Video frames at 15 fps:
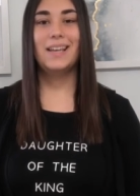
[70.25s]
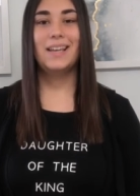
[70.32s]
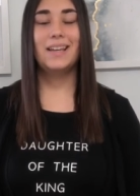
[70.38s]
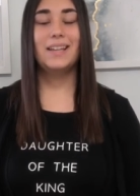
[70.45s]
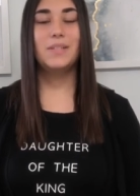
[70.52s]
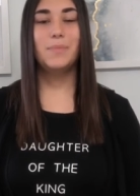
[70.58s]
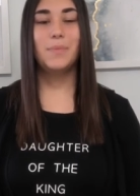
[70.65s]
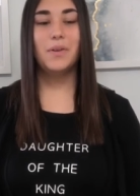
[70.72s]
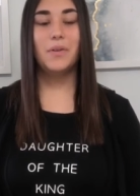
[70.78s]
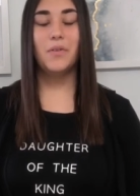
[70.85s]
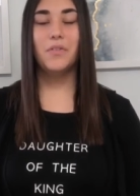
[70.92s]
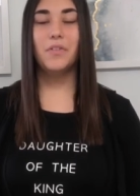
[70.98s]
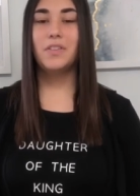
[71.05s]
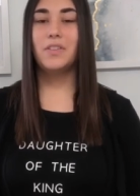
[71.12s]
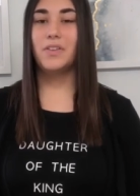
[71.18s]
It has been
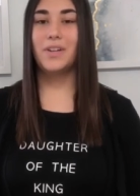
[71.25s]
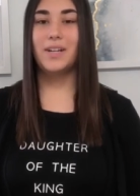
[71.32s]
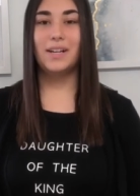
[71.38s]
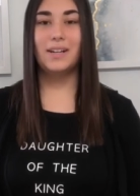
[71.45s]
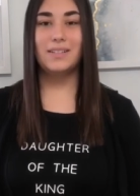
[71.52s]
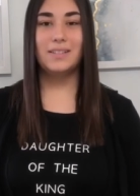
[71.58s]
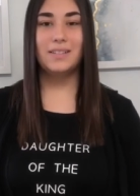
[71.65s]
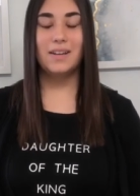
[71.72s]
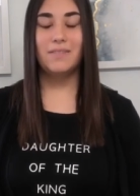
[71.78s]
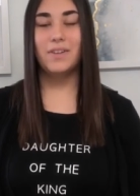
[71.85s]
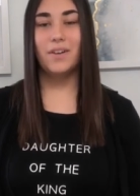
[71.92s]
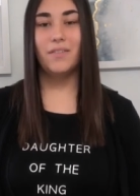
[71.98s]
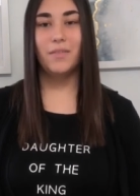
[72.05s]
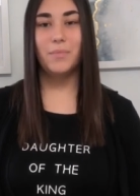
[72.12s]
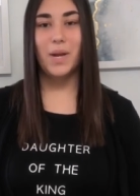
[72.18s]
over three years, and I've
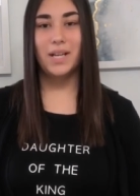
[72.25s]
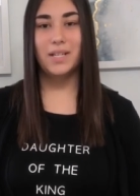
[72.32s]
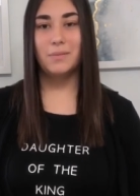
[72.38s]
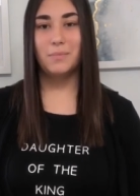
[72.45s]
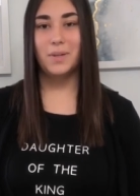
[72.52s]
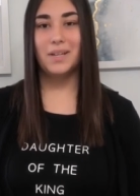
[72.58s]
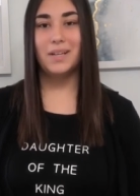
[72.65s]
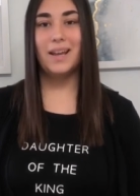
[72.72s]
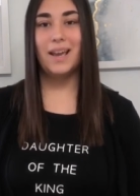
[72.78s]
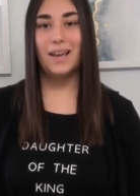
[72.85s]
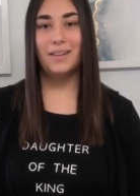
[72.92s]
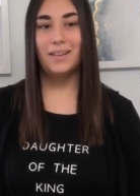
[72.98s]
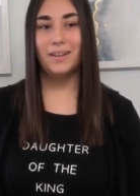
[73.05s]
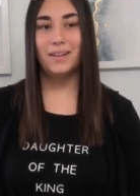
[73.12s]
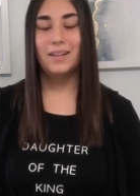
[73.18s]
never picked up an
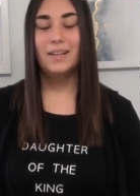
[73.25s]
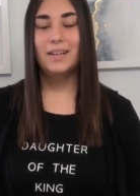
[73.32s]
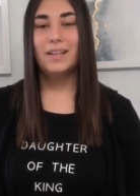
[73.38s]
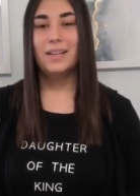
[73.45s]
inhaler.